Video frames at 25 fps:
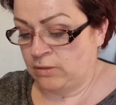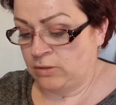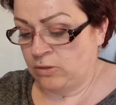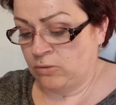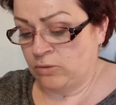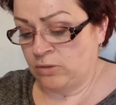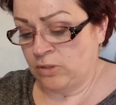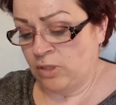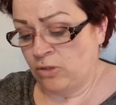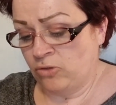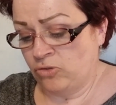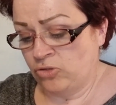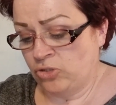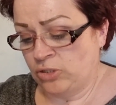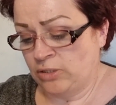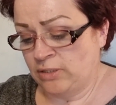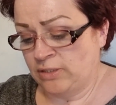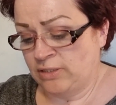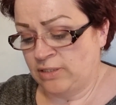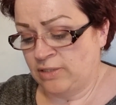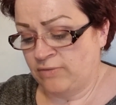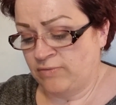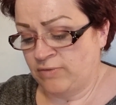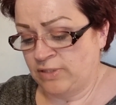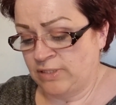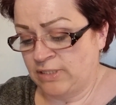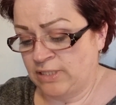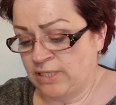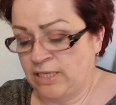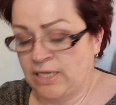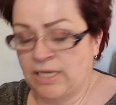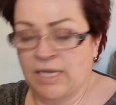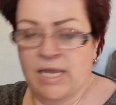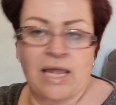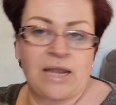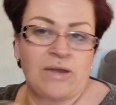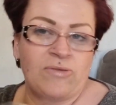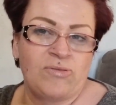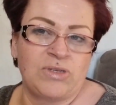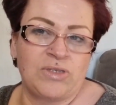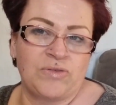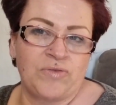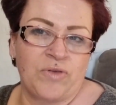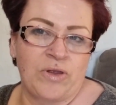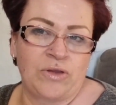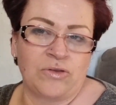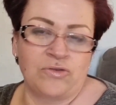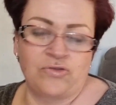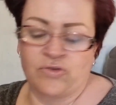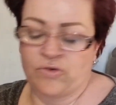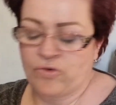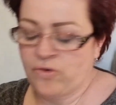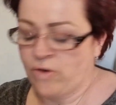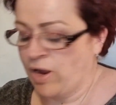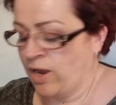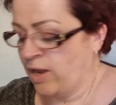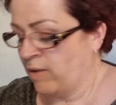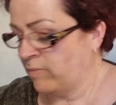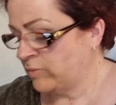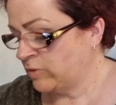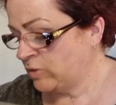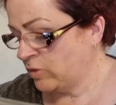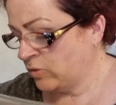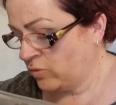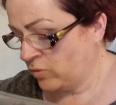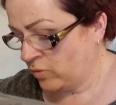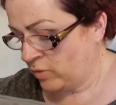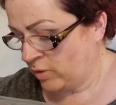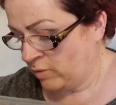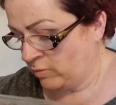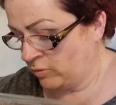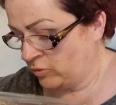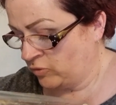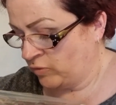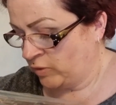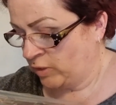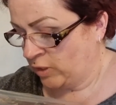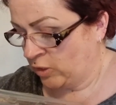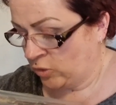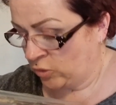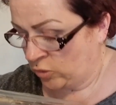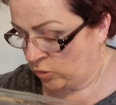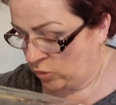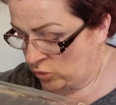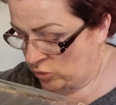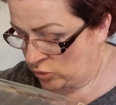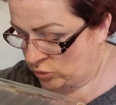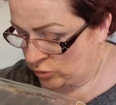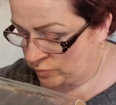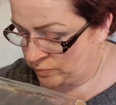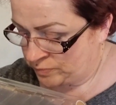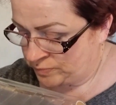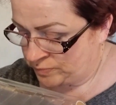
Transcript: So it's 117 calories for 100 grams. I thought that was really good.